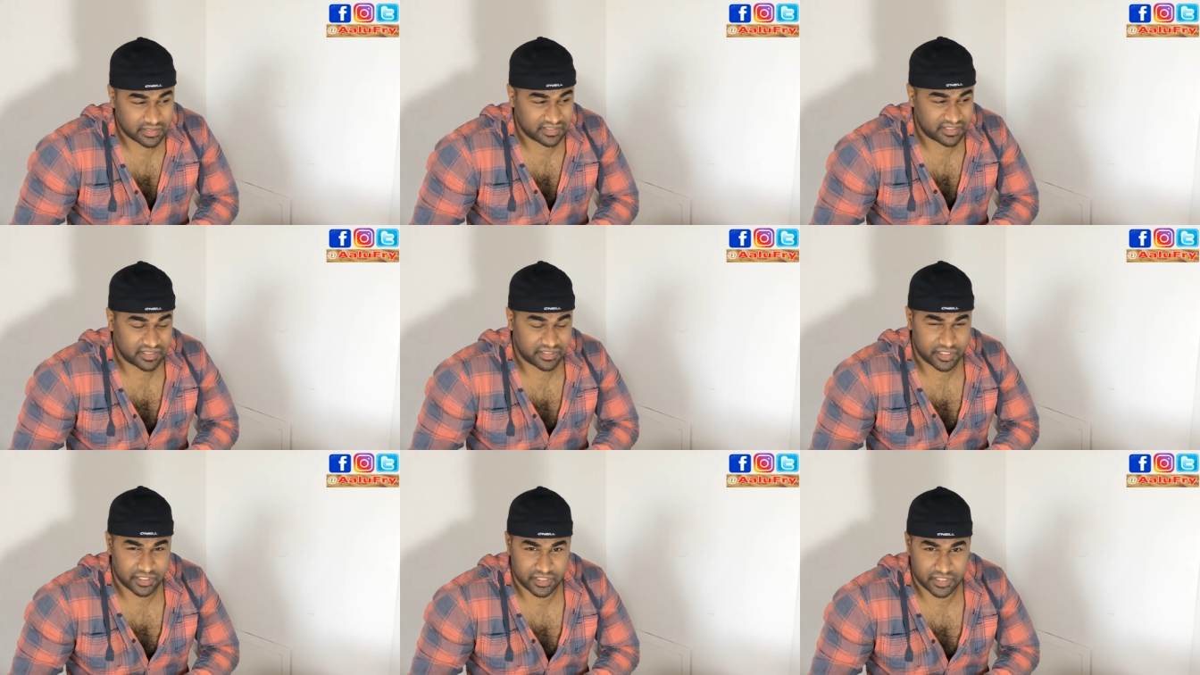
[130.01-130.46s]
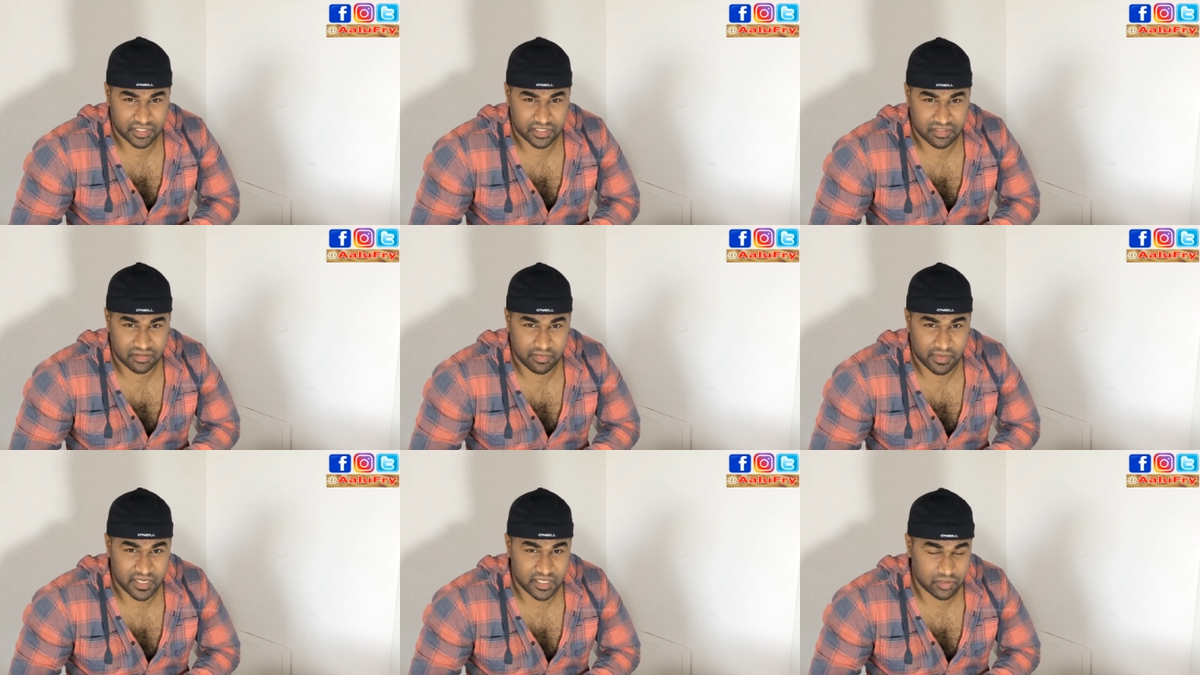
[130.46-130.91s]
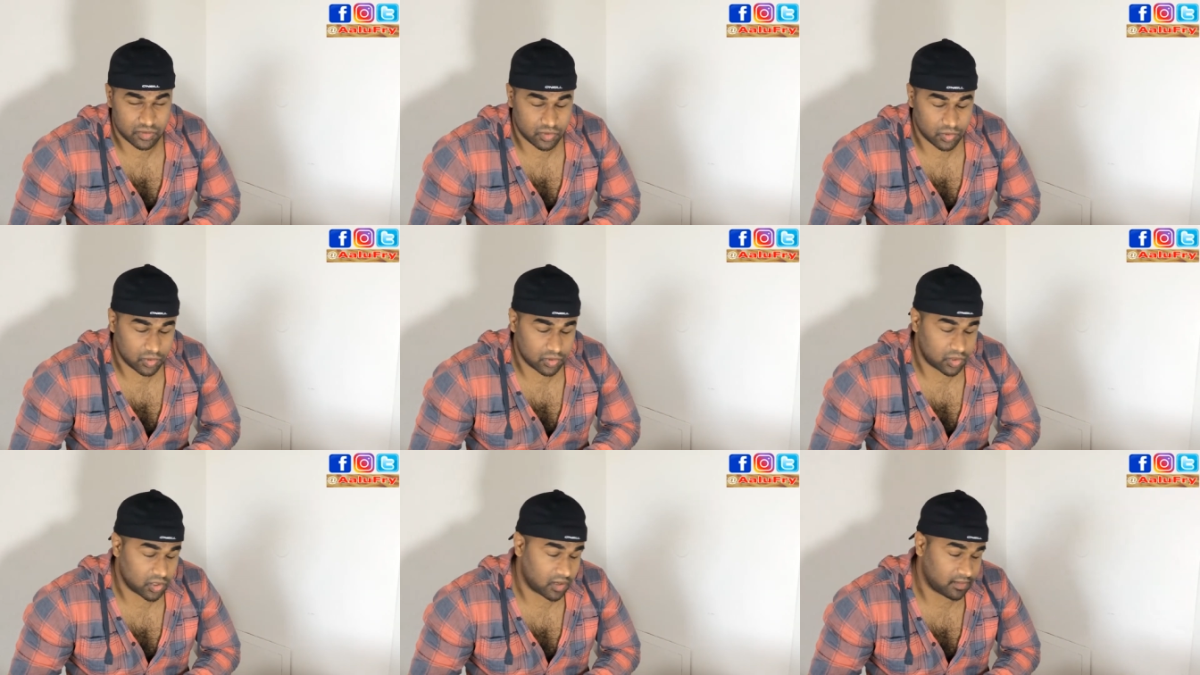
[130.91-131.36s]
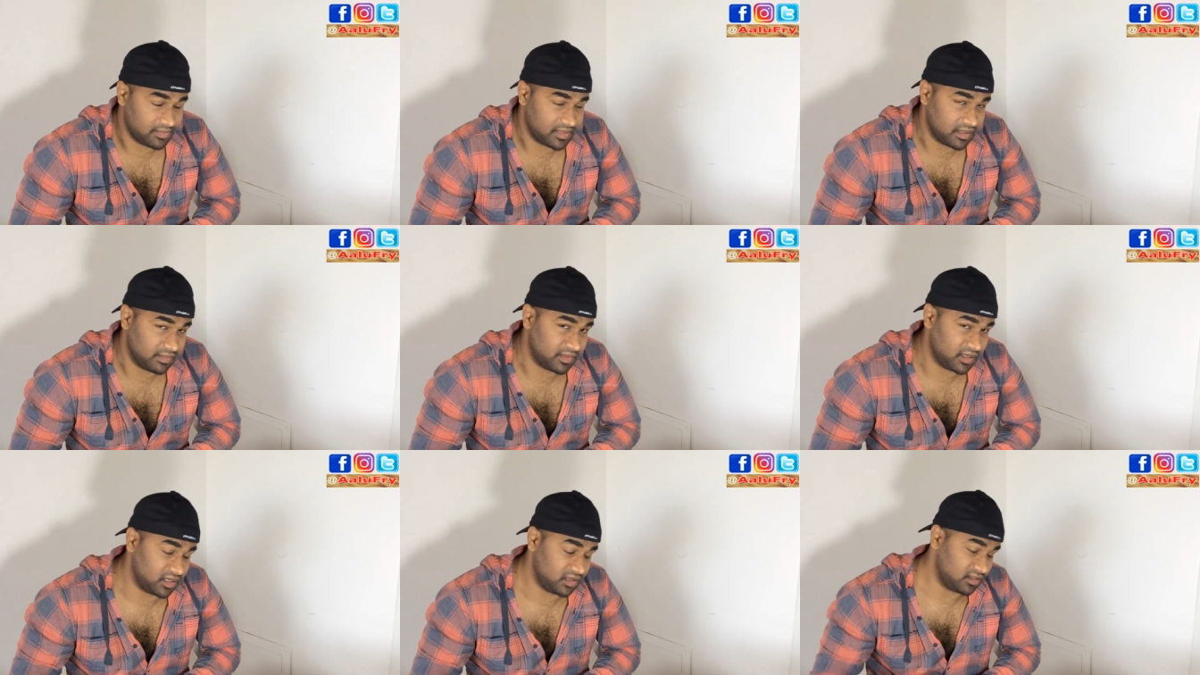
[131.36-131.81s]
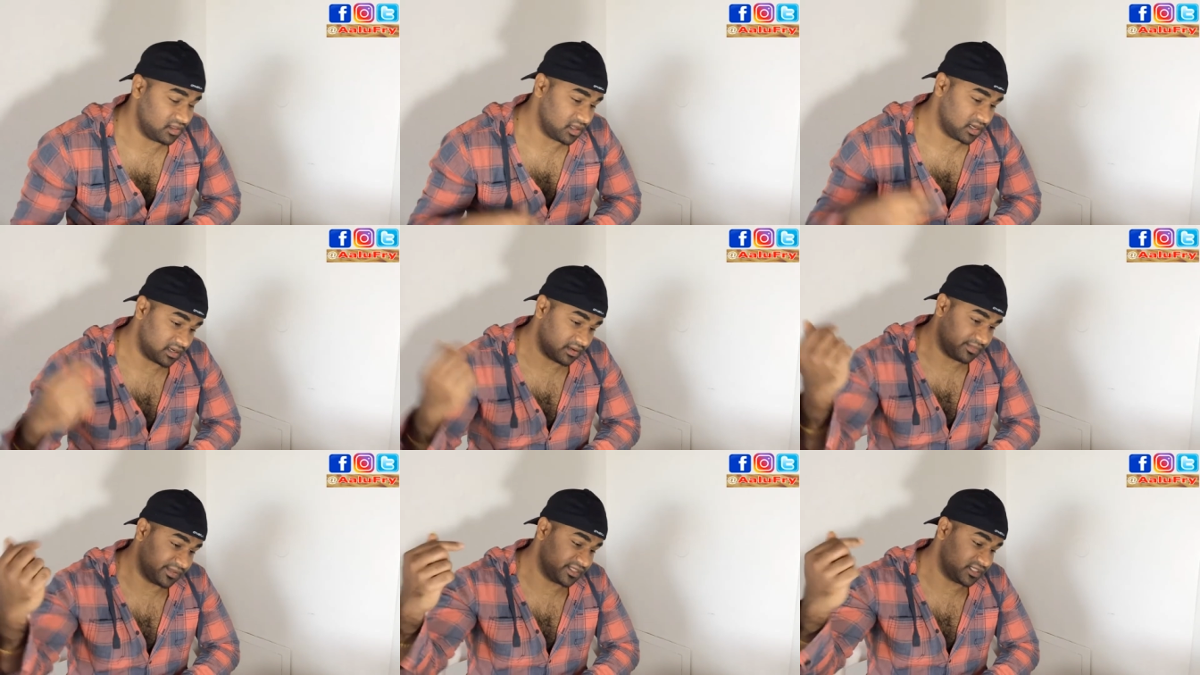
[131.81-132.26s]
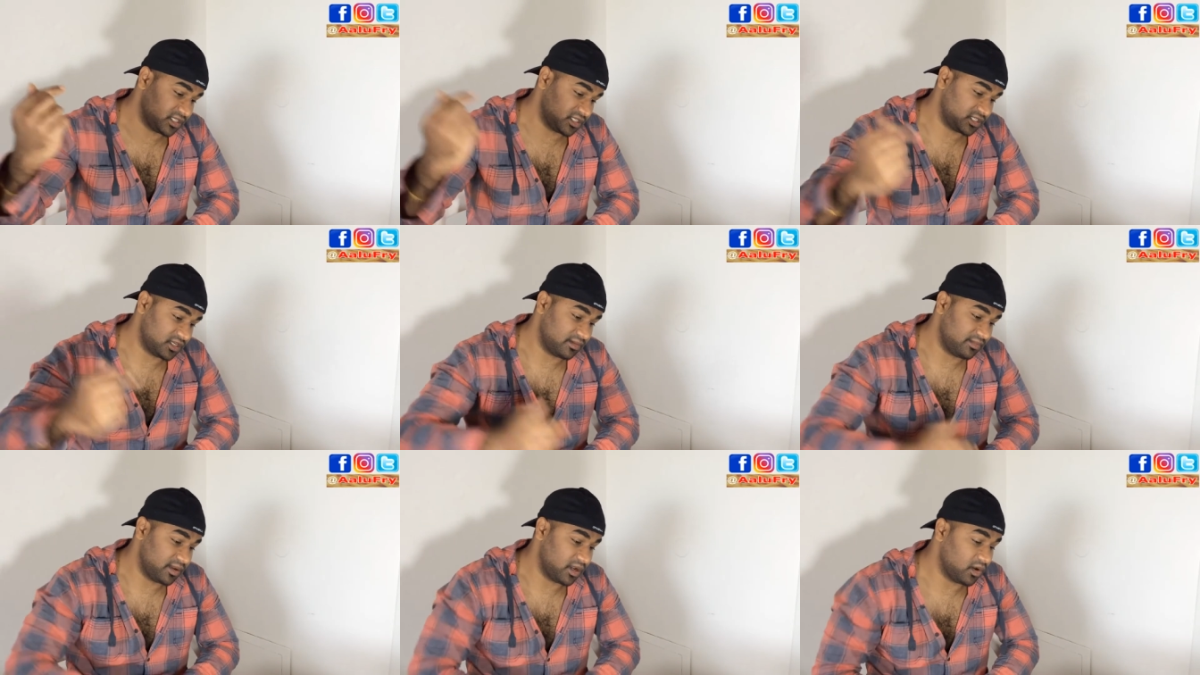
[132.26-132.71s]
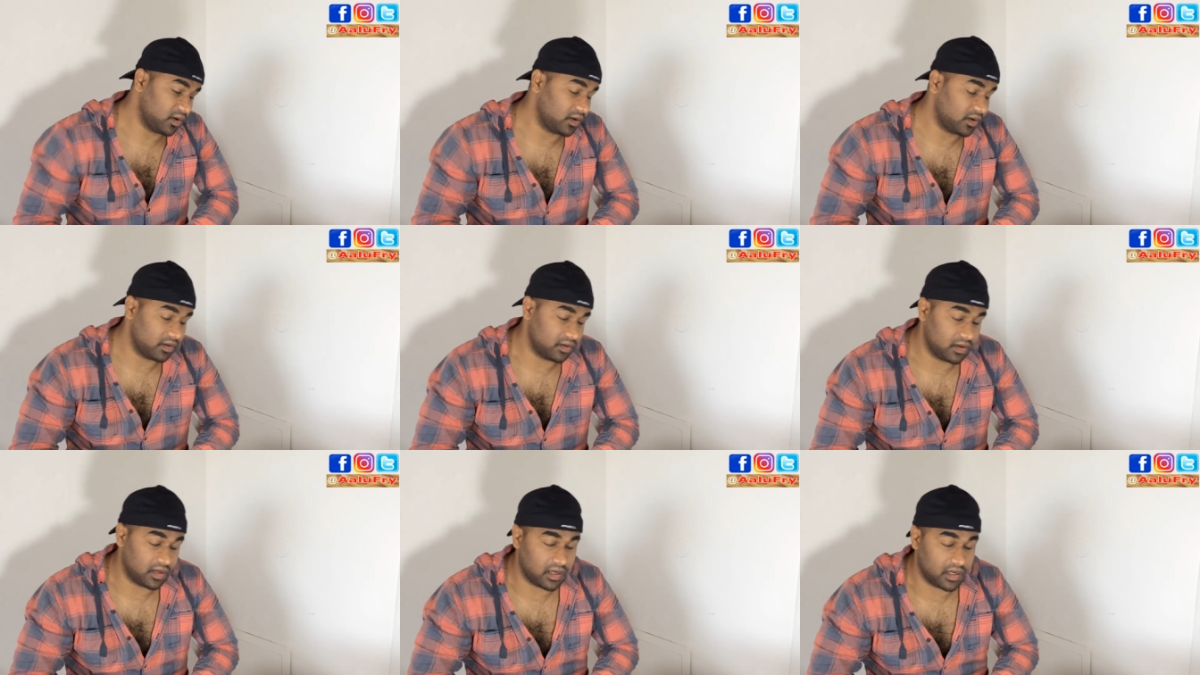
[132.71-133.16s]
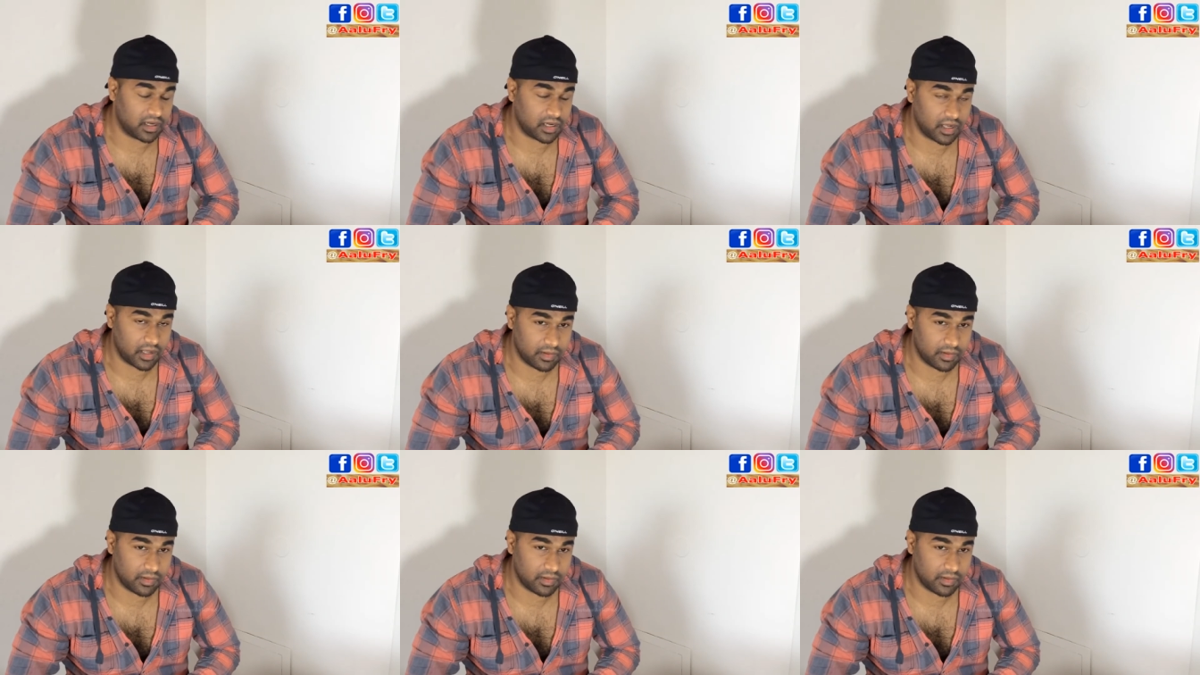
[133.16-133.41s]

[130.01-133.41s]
suggestions please do drop them in the comment section below uh,